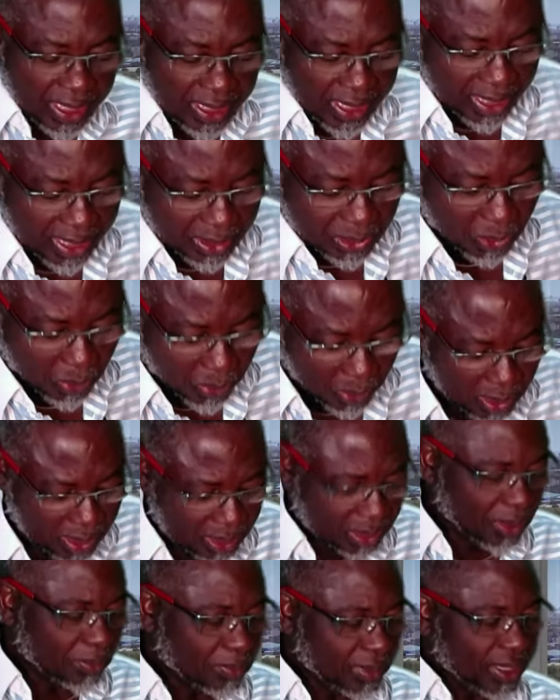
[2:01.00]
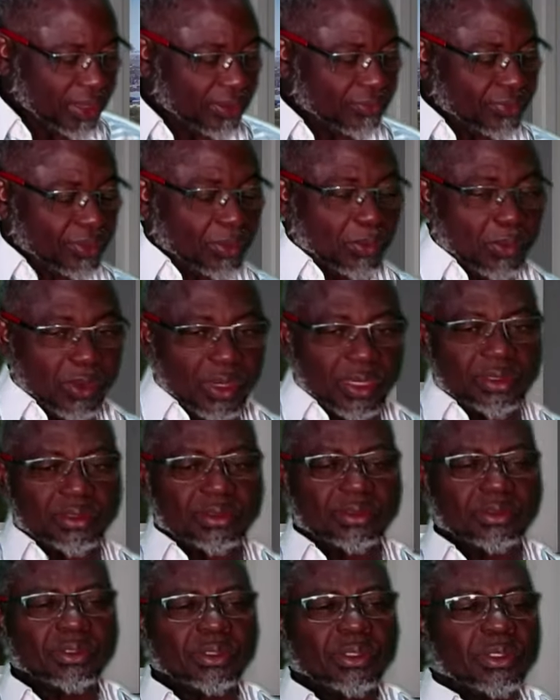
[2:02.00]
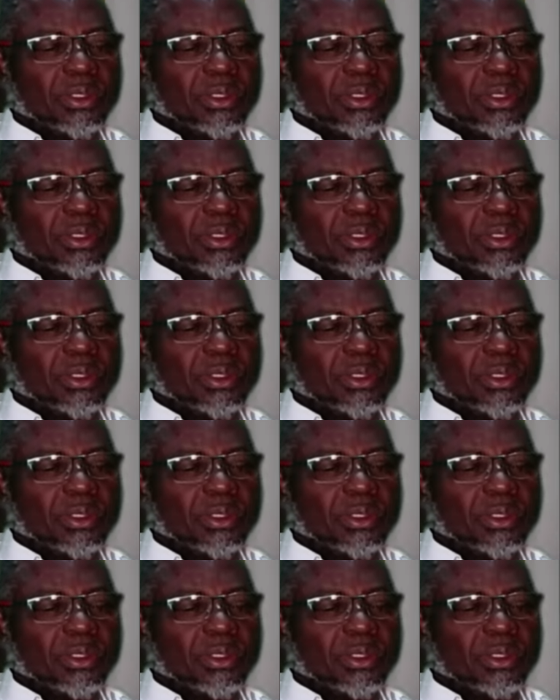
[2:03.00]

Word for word: I'd like to welcome everyone.